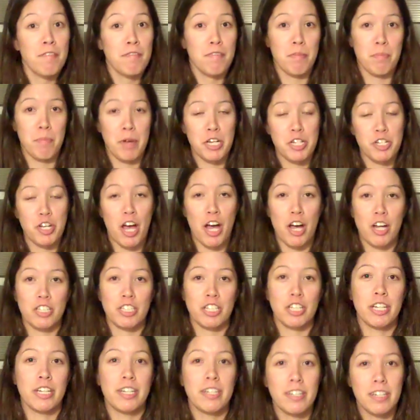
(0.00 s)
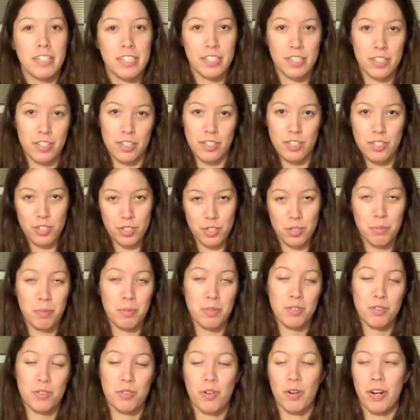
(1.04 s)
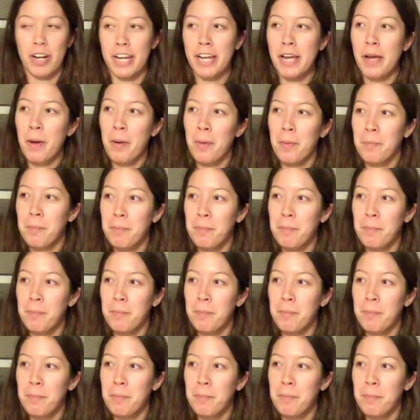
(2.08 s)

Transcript: from my childhood, another stupid story.